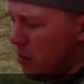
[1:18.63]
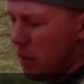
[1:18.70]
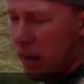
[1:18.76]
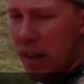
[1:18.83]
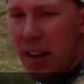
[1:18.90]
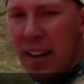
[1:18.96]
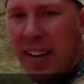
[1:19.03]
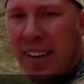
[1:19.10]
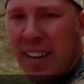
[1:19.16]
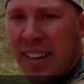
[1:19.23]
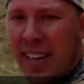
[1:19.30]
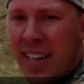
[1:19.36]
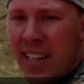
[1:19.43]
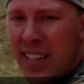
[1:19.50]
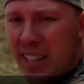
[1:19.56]
But
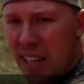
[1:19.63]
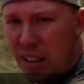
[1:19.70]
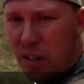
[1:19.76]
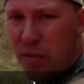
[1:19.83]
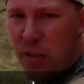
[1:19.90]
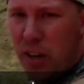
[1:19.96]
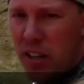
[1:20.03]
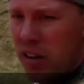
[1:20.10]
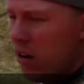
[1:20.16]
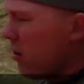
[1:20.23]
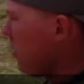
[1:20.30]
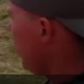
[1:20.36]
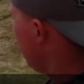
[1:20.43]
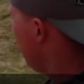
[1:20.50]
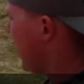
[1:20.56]
take your front
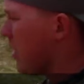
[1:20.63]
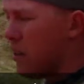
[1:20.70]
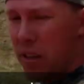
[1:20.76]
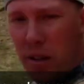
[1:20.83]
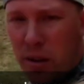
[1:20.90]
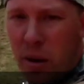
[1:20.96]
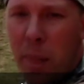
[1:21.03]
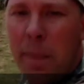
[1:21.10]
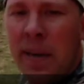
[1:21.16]
yard like I do,